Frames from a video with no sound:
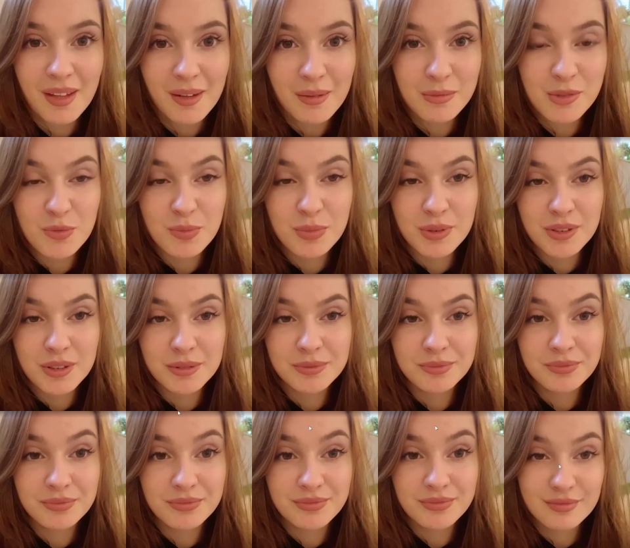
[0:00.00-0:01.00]
Much better.
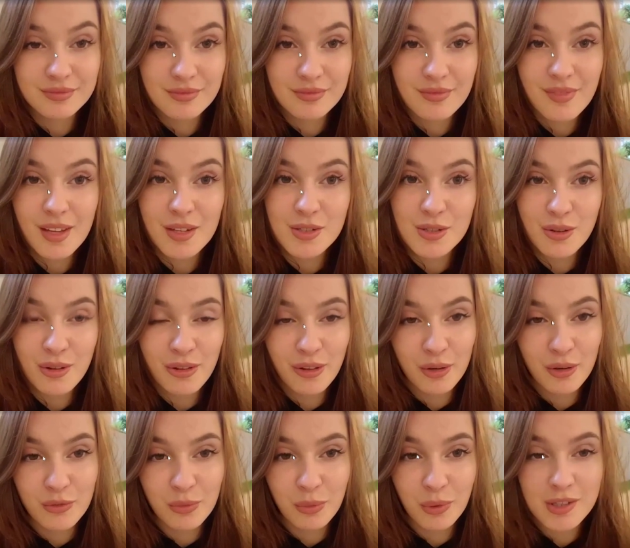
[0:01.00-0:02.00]
So
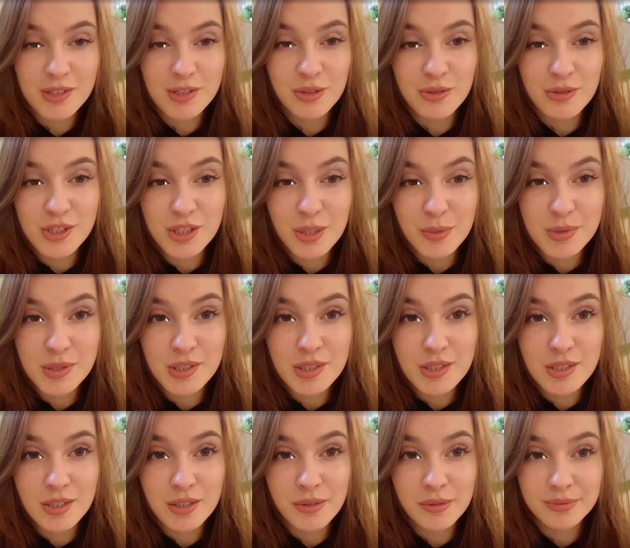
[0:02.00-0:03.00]
think of me as your
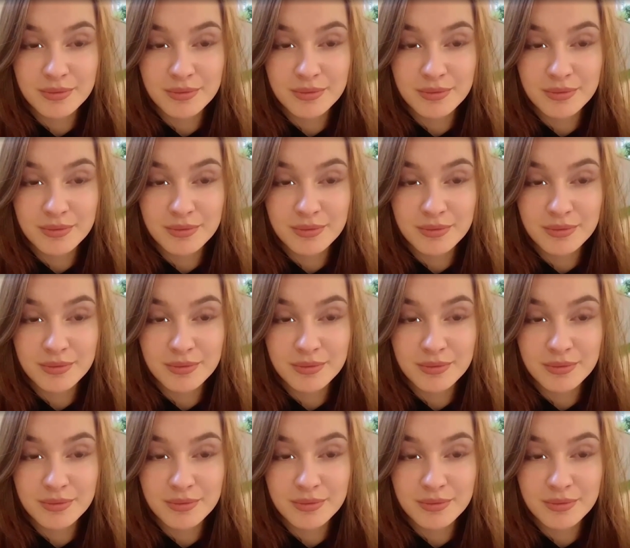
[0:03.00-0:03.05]
stepsister.